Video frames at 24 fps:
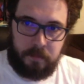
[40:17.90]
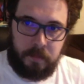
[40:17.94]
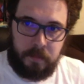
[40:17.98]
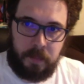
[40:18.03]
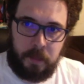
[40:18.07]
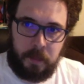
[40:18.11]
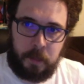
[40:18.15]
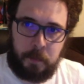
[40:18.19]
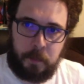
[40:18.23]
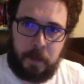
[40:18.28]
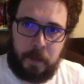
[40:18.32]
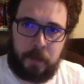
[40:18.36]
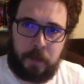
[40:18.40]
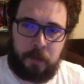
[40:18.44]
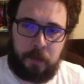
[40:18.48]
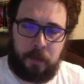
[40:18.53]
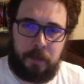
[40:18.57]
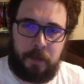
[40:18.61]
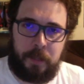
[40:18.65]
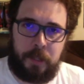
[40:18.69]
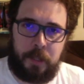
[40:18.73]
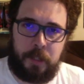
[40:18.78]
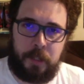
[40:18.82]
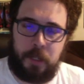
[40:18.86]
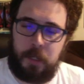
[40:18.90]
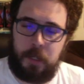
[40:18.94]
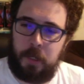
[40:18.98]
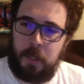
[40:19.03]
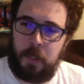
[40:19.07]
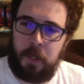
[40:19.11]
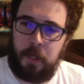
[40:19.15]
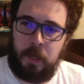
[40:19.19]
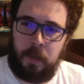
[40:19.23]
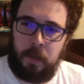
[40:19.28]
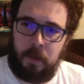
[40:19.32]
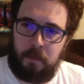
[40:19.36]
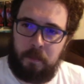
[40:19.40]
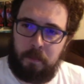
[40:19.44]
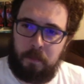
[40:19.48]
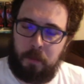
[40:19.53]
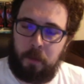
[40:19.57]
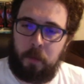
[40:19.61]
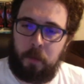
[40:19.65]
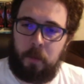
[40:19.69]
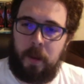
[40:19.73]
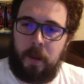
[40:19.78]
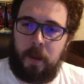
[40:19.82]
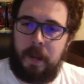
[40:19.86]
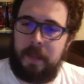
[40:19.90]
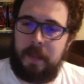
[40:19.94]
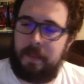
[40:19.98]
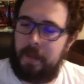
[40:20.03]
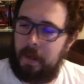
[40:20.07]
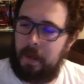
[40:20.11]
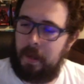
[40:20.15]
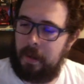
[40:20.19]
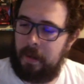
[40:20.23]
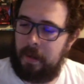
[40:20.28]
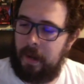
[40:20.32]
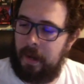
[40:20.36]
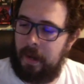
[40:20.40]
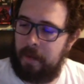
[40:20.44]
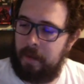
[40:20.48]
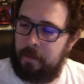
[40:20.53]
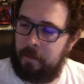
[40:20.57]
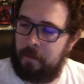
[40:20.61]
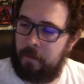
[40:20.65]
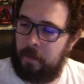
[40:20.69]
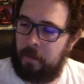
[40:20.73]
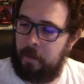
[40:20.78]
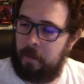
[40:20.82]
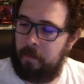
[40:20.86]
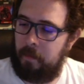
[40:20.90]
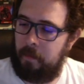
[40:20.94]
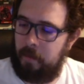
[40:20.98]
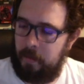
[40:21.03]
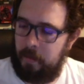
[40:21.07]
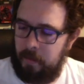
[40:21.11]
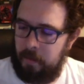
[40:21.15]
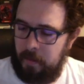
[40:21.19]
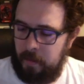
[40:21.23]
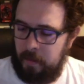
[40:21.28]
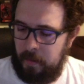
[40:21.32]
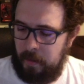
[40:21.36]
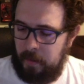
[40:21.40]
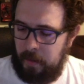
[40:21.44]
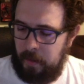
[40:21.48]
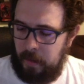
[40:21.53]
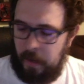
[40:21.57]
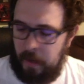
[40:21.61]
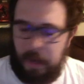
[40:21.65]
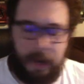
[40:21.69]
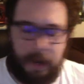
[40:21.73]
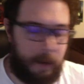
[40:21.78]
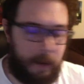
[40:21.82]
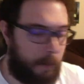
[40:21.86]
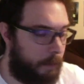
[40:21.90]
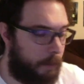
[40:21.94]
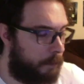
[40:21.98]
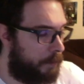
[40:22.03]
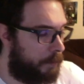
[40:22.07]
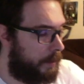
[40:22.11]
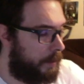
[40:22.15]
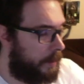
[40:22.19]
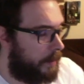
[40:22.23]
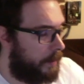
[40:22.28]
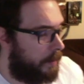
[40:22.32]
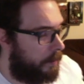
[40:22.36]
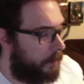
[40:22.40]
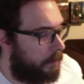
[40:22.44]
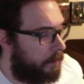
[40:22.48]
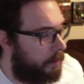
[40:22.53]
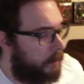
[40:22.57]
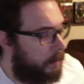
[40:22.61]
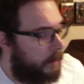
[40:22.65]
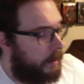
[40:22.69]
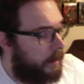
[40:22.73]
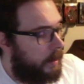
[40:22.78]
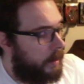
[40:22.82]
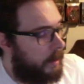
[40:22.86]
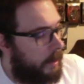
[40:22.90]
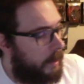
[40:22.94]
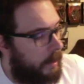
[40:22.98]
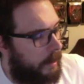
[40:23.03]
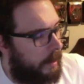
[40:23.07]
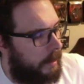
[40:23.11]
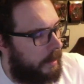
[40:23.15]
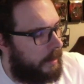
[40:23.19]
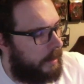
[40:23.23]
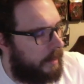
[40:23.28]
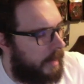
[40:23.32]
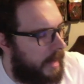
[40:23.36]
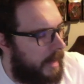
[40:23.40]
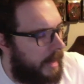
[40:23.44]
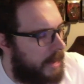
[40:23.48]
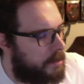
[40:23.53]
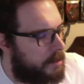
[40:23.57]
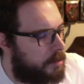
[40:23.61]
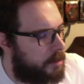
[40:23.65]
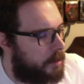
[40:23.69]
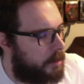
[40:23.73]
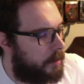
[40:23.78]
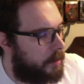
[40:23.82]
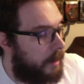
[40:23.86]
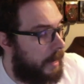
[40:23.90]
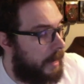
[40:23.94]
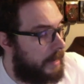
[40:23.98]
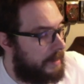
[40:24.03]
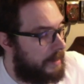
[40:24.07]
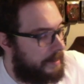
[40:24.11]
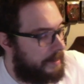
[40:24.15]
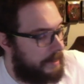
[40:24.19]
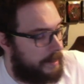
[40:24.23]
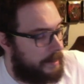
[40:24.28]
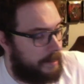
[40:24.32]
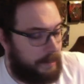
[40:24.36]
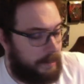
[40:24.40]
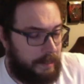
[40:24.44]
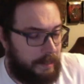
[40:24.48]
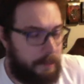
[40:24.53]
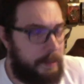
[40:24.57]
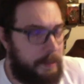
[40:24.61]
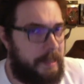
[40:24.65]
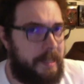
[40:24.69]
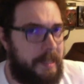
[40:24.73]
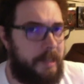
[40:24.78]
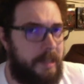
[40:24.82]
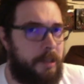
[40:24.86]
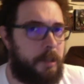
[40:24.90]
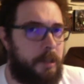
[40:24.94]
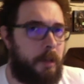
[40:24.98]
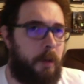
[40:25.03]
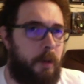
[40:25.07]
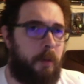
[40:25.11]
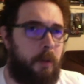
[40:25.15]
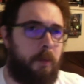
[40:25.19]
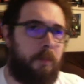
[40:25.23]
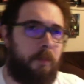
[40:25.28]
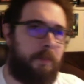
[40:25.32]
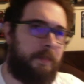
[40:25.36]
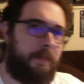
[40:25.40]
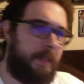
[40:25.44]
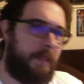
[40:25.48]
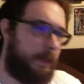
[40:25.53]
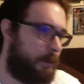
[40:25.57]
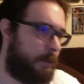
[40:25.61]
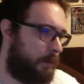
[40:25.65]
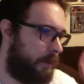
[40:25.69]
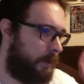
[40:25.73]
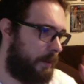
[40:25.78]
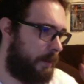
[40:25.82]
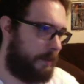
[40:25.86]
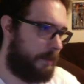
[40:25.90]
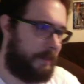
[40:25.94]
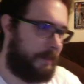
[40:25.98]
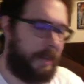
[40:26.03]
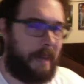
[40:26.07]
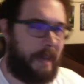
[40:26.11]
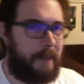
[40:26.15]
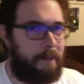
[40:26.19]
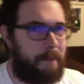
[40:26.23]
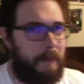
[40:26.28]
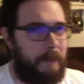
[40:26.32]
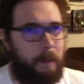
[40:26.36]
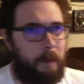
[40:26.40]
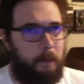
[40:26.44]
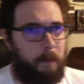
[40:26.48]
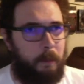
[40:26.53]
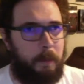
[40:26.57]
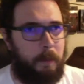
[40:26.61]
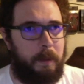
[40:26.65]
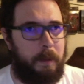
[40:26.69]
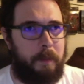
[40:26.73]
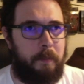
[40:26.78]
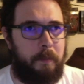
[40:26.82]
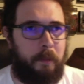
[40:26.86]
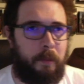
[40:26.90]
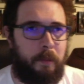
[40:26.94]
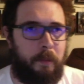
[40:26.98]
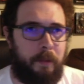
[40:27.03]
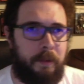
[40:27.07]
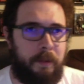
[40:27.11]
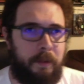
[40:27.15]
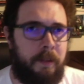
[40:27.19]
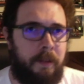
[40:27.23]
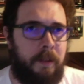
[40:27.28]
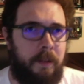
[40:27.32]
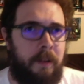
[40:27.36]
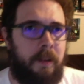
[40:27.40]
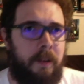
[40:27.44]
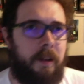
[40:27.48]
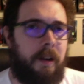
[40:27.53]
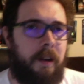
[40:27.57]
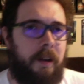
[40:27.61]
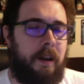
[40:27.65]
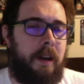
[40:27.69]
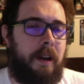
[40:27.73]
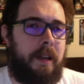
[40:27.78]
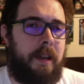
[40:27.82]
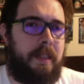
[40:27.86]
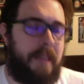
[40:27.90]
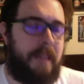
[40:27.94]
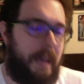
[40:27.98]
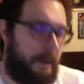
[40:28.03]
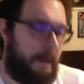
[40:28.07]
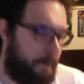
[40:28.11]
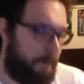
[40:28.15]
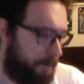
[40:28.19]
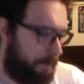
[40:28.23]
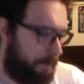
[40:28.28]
special edition Blu-ray that I got from Arrow Video last year. It's limited, so this one is not available anymore in that